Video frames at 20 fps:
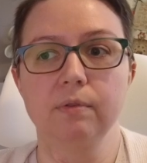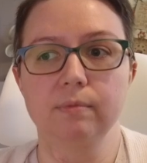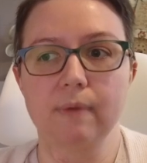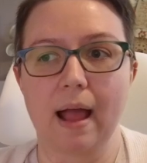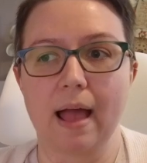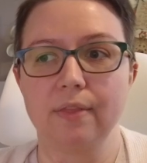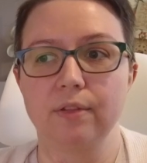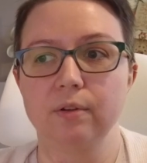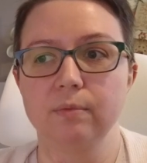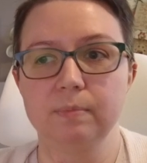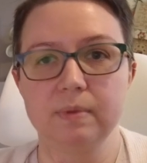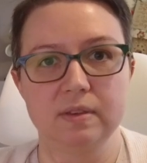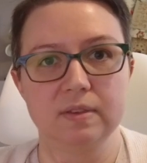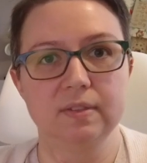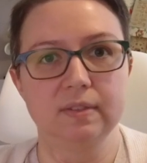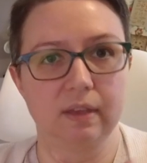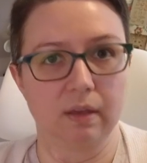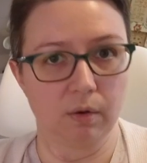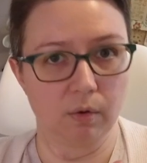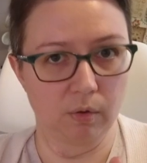rather be
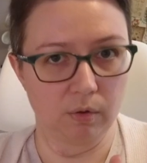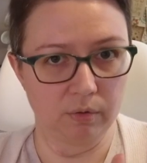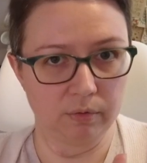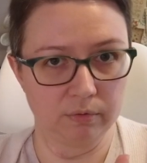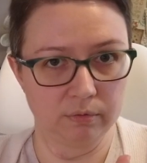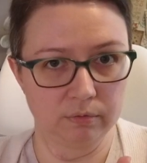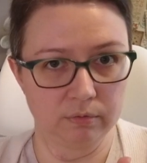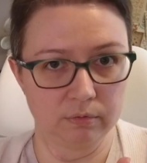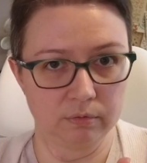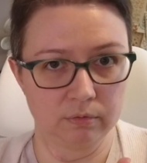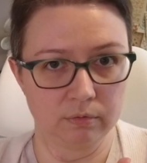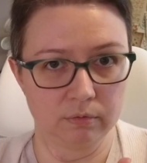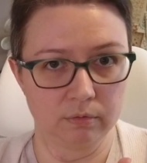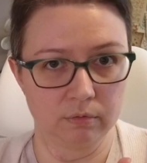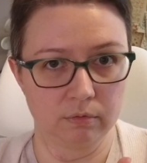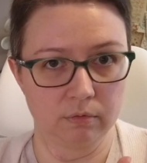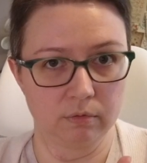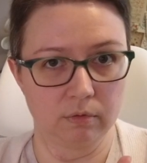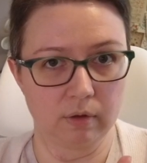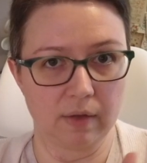single
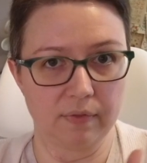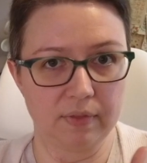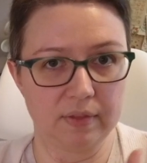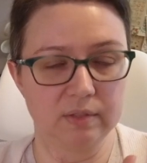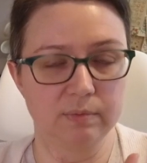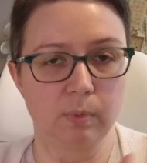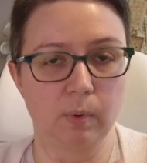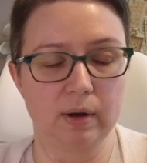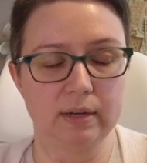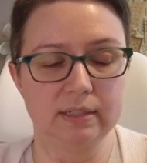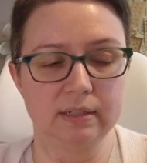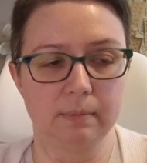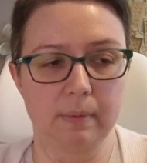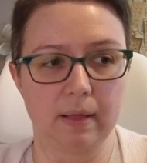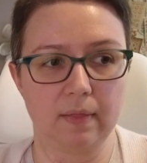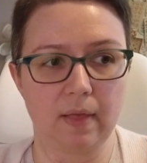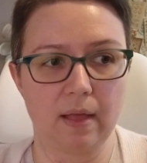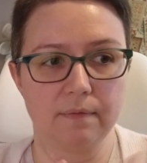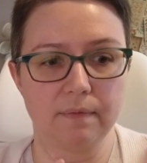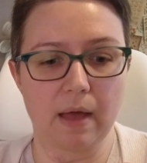at this point in my
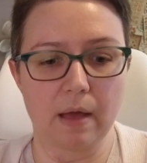life.